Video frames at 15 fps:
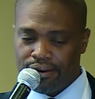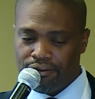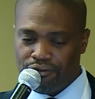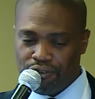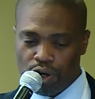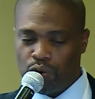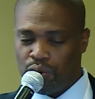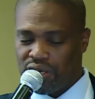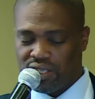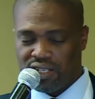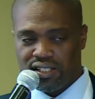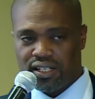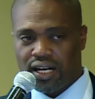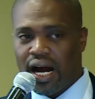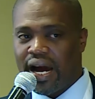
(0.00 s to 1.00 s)
following
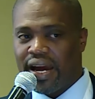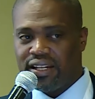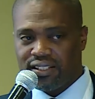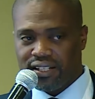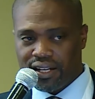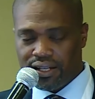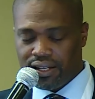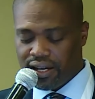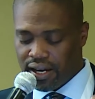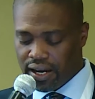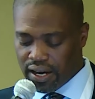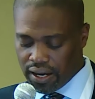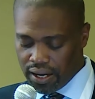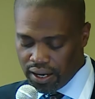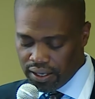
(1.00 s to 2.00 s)
this guide, and
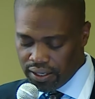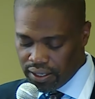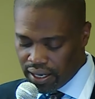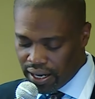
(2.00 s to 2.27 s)
the